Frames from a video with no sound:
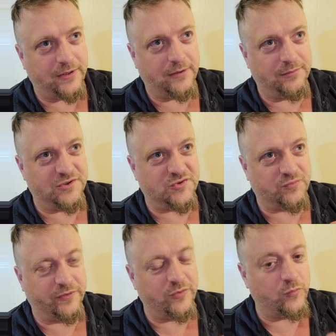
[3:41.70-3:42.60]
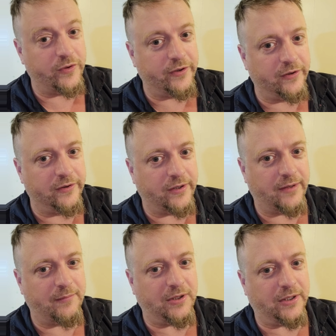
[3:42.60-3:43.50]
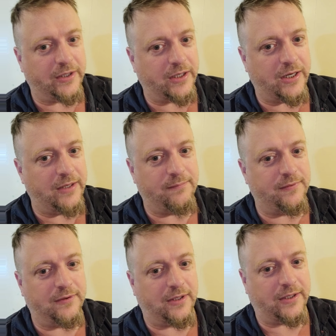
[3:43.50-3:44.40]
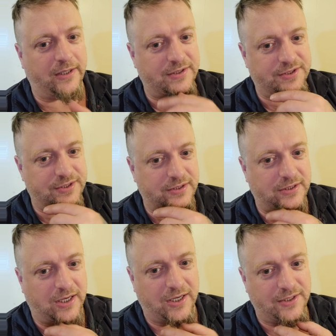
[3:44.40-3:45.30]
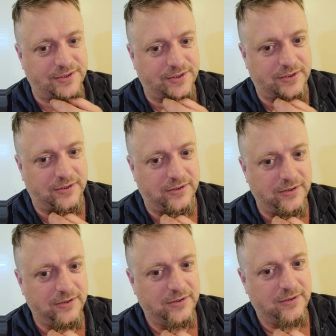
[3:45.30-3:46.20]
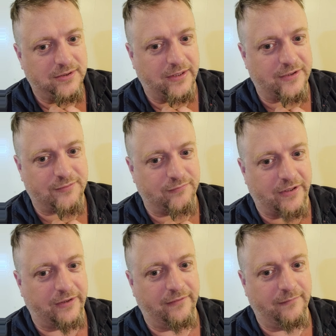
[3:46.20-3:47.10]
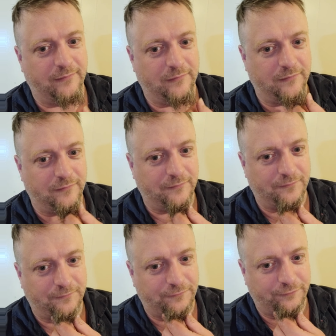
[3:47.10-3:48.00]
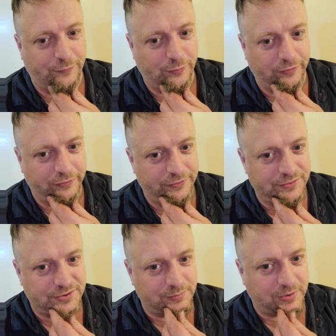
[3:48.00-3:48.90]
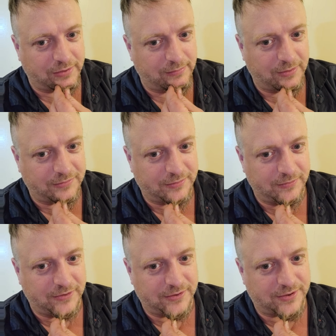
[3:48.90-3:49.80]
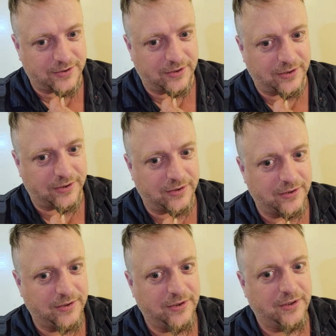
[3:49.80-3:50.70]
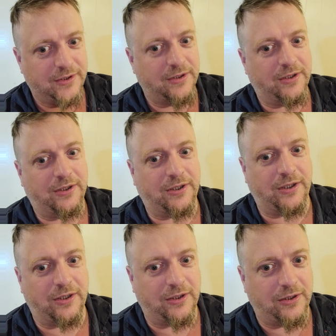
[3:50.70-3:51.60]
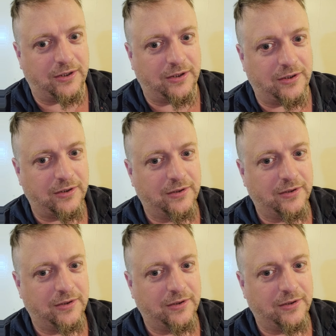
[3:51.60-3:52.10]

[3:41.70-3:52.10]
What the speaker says: it was really weird. I mean, like I'd see guys that, like random foreigners that would come up to me and say like, hey,